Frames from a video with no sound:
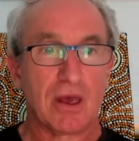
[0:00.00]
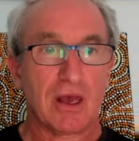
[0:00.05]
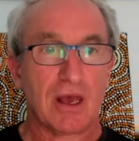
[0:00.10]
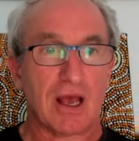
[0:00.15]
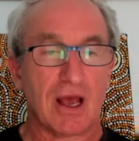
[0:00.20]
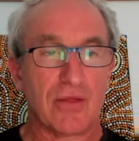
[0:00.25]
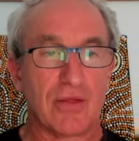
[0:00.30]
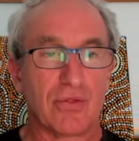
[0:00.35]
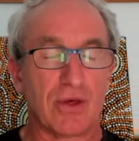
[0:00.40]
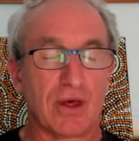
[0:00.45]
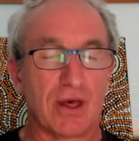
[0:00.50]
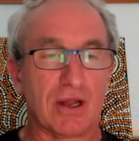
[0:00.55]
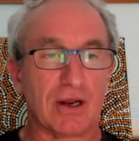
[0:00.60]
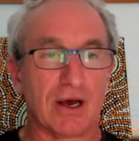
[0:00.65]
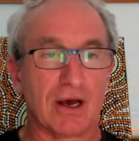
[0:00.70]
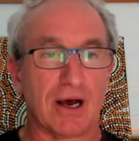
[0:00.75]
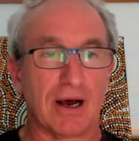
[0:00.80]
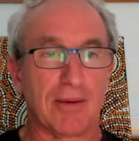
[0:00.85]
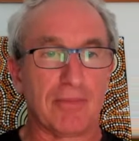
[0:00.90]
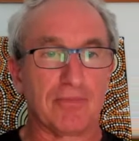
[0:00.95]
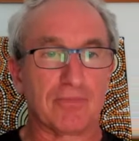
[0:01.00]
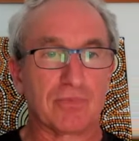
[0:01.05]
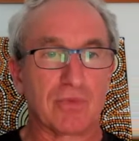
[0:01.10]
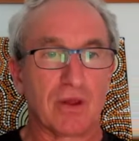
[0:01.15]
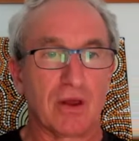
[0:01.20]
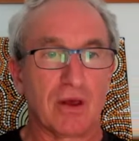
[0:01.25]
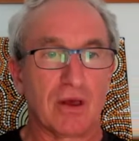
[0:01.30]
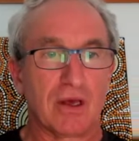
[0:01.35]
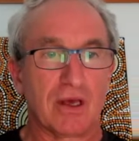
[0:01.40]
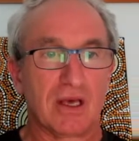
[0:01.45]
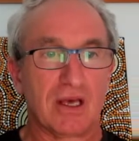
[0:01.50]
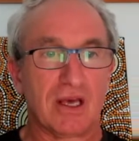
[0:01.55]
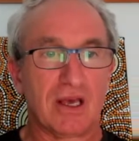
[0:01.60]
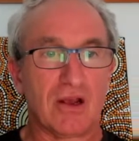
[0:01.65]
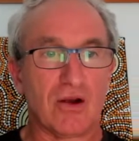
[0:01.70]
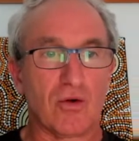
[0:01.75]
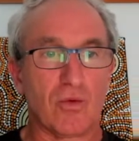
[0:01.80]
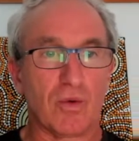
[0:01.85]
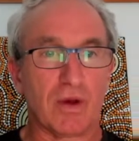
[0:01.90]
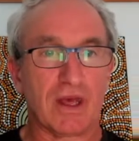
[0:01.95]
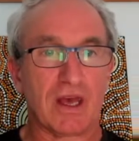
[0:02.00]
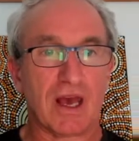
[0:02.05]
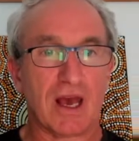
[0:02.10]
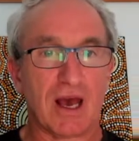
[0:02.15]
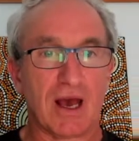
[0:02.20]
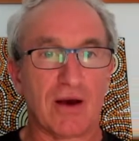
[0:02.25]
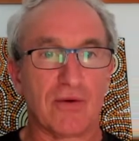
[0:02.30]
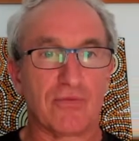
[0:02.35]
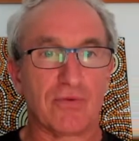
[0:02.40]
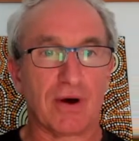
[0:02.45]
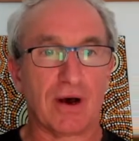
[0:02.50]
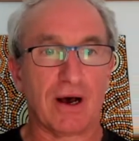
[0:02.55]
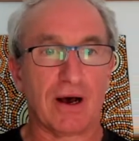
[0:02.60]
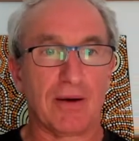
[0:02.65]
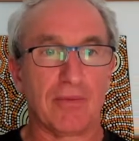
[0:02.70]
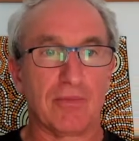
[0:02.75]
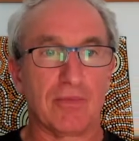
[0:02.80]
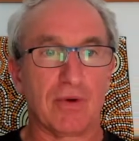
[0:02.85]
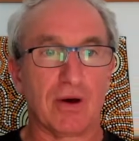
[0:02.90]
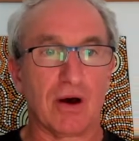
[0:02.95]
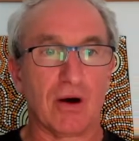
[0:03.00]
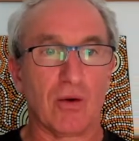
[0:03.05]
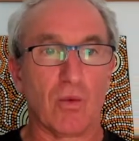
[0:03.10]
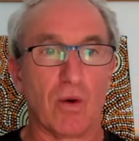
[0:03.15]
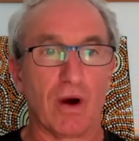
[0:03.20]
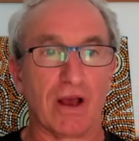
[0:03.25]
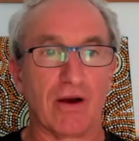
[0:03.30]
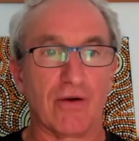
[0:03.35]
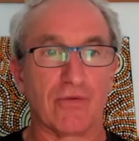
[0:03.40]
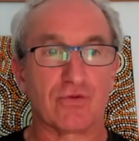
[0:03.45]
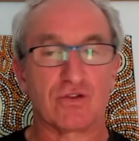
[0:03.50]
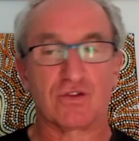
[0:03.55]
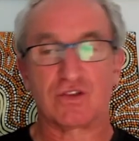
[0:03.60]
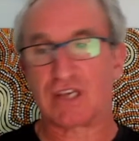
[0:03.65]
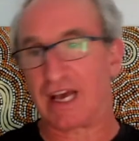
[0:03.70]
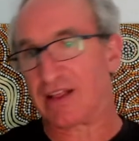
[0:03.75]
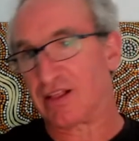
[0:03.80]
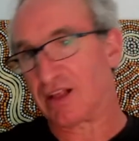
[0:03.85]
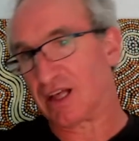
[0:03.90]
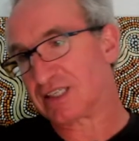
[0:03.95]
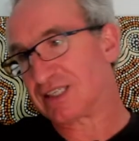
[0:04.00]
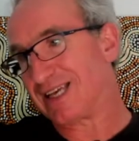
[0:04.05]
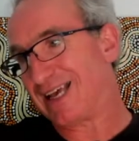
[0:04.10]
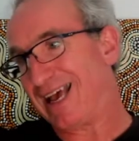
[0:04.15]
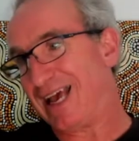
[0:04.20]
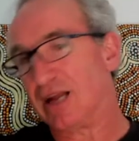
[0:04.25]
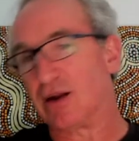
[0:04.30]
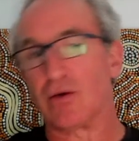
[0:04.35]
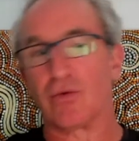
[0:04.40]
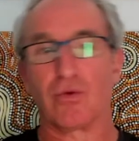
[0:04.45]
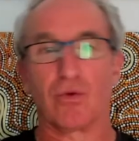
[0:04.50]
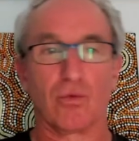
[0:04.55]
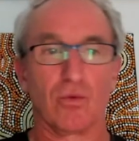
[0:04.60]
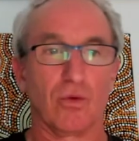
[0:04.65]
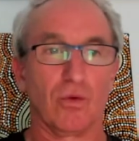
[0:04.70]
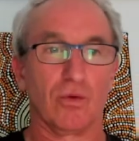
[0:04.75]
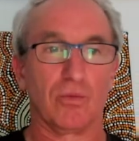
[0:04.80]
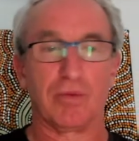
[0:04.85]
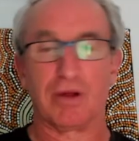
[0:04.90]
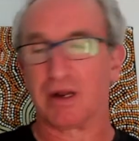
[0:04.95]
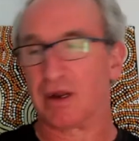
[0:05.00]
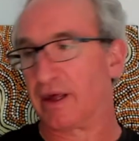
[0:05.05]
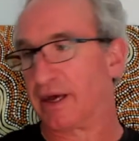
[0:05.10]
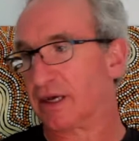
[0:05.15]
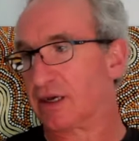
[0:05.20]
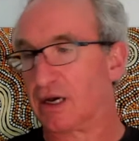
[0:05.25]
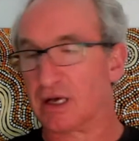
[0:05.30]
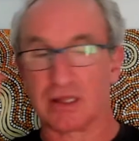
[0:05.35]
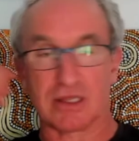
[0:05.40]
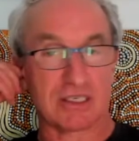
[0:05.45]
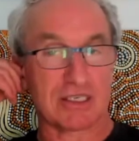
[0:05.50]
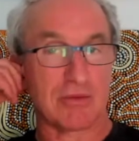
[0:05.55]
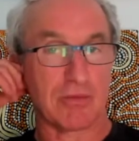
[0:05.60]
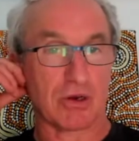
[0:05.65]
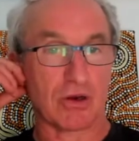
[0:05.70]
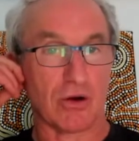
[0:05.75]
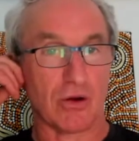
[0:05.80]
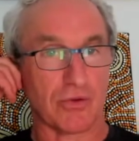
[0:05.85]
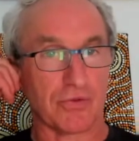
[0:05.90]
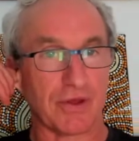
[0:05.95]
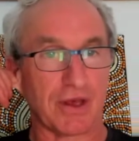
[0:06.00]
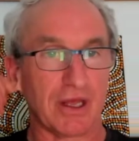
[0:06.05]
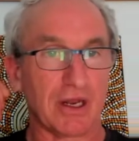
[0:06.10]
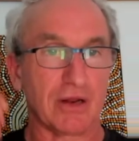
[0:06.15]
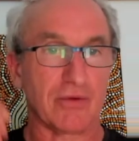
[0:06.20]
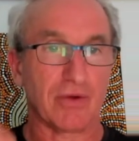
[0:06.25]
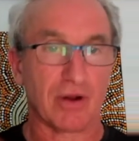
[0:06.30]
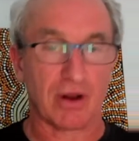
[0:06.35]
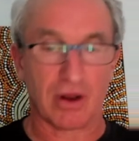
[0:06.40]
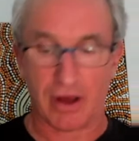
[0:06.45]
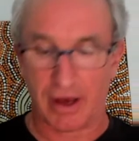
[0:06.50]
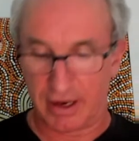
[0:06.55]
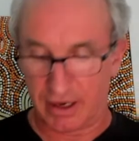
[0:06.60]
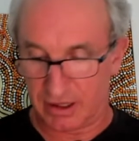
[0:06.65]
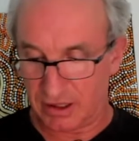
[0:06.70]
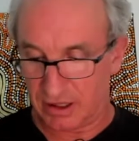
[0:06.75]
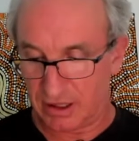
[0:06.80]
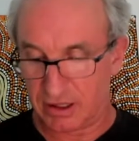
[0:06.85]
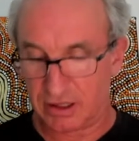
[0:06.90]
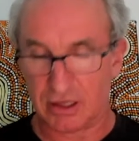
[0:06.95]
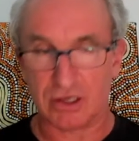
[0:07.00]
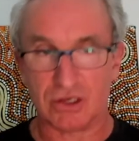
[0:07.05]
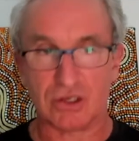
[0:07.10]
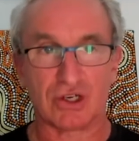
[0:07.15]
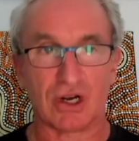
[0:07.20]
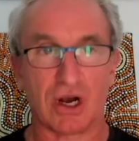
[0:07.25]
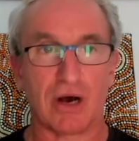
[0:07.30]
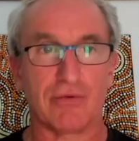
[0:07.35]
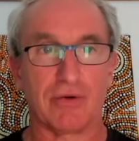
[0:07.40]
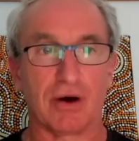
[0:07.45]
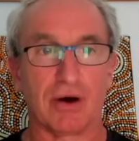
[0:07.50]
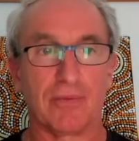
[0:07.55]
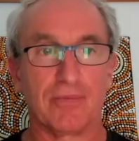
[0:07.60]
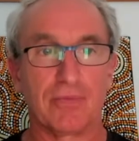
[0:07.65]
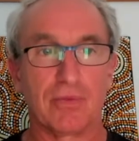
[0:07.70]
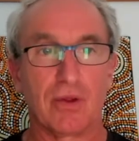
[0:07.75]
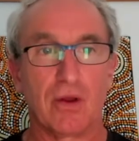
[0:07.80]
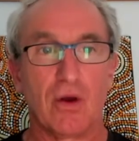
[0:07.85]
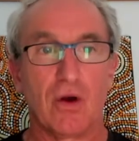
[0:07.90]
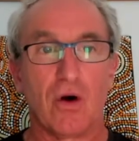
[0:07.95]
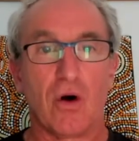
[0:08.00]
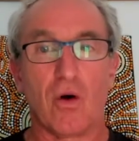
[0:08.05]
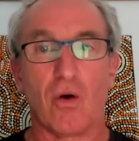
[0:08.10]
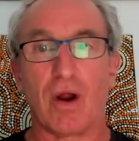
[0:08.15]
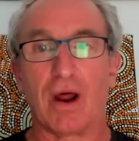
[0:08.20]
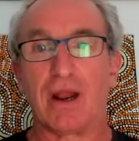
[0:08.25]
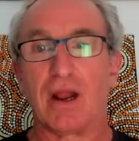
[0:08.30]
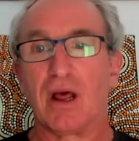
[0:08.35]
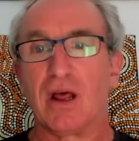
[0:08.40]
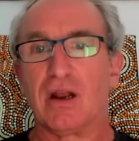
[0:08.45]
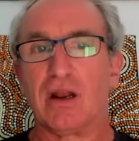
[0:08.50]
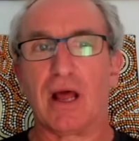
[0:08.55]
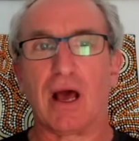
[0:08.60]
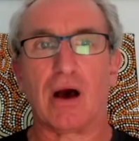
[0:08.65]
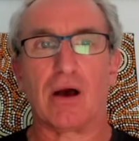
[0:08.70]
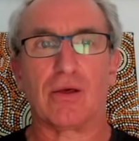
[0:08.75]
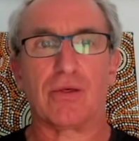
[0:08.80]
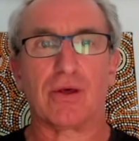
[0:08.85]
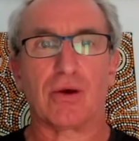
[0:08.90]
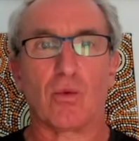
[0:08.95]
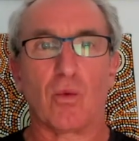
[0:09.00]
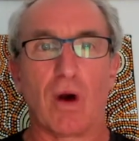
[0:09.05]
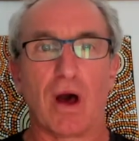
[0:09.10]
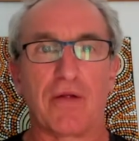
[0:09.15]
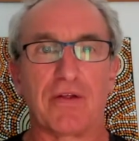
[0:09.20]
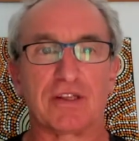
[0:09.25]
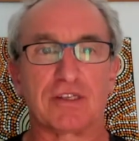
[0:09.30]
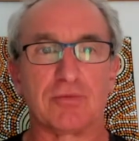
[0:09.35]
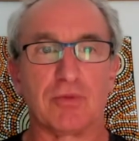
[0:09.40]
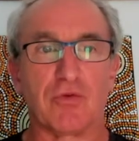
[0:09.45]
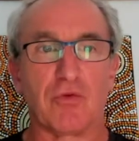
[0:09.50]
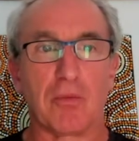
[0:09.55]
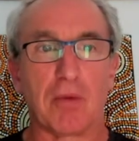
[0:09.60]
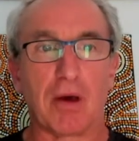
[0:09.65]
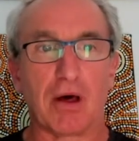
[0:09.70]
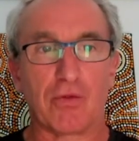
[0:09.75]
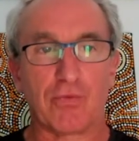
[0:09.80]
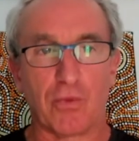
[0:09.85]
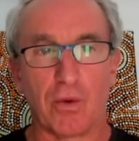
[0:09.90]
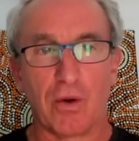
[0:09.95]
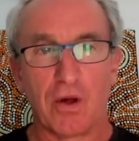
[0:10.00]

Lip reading: And then here we have a way of saying that's the end of the rule, a bit like the semicolon at the end of a line in Java. All right, now you think, wow, that's a bit of a mouthful.